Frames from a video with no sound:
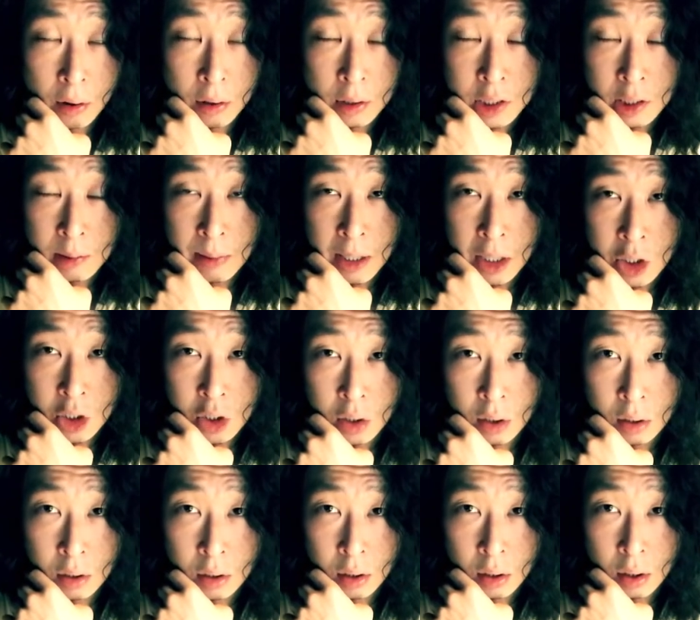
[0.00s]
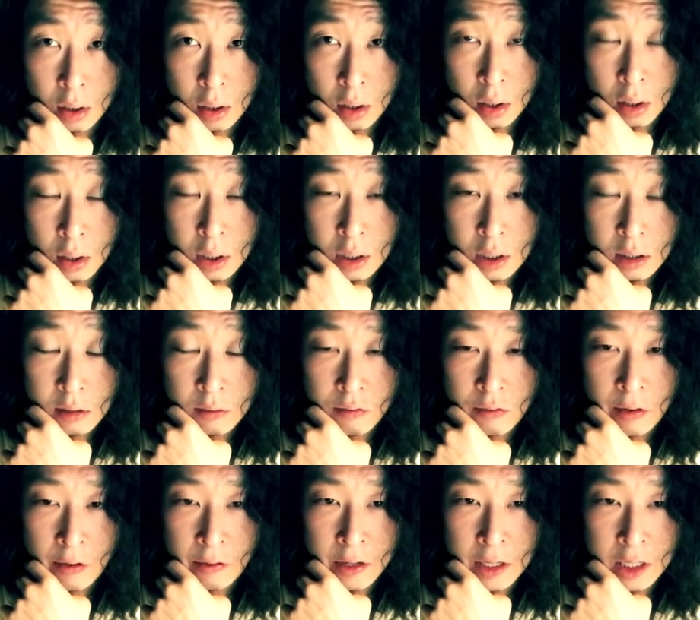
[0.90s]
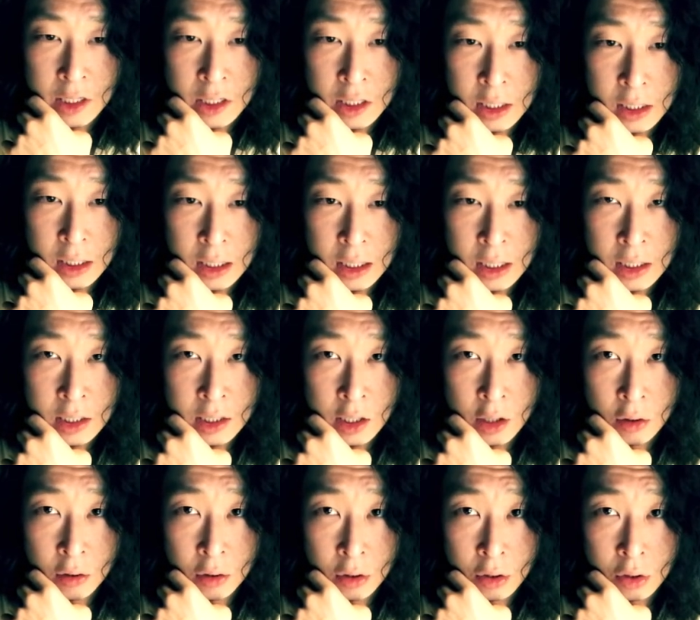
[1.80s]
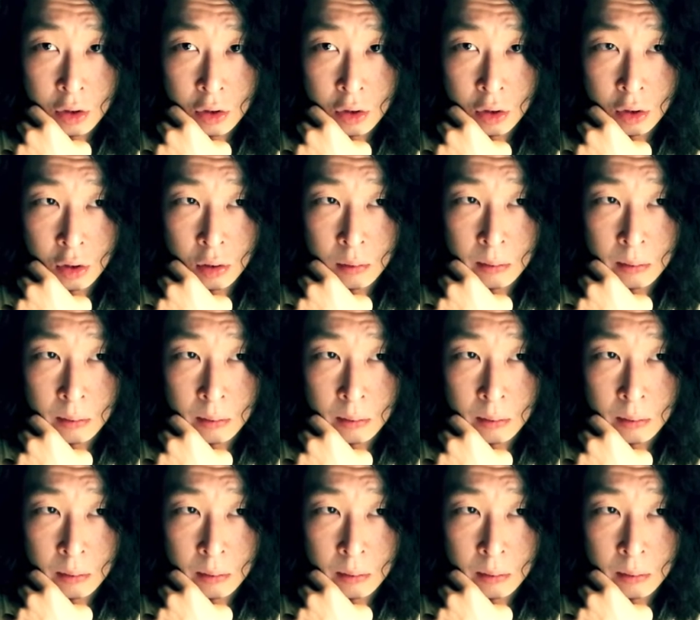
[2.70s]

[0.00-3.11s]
dimension is very easily understood